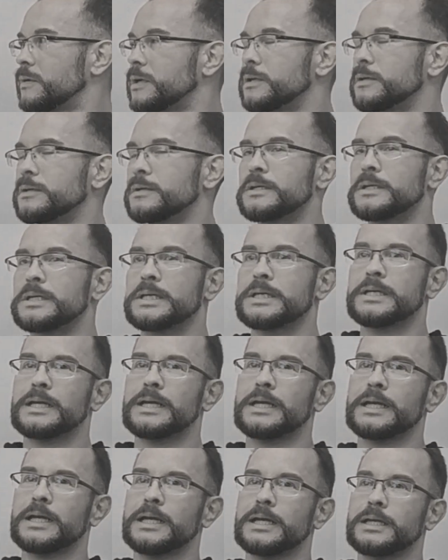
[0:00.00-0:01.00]
Right.
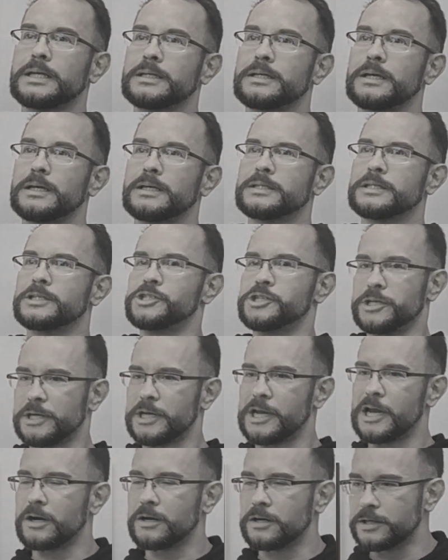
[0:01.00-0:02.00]
And I think she
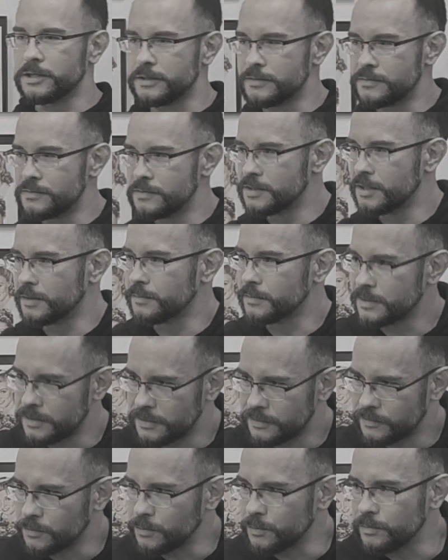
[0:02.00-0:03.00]
inherited some of
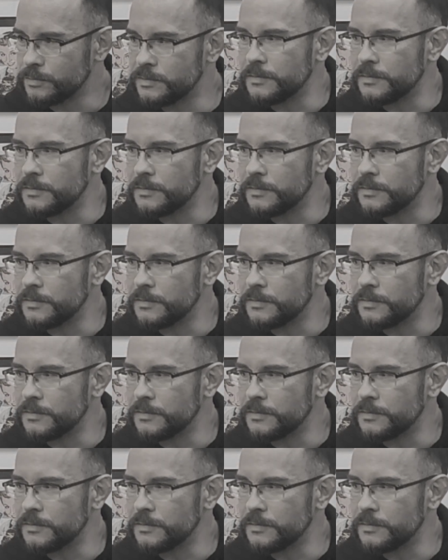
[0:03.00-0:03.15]
that through